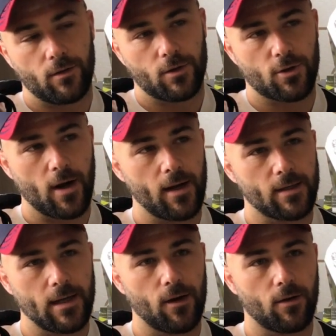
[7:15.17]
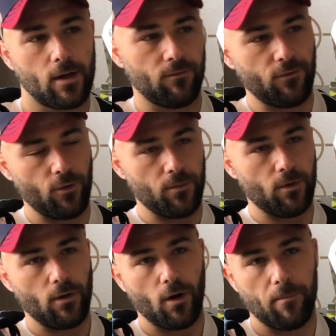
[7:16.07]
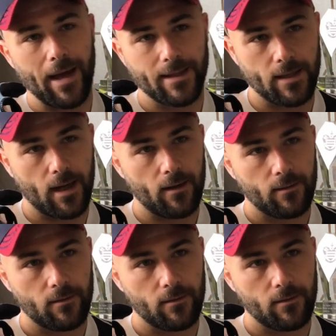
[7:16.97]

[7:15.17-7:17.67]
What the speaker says: trainers now can inform you a lot better,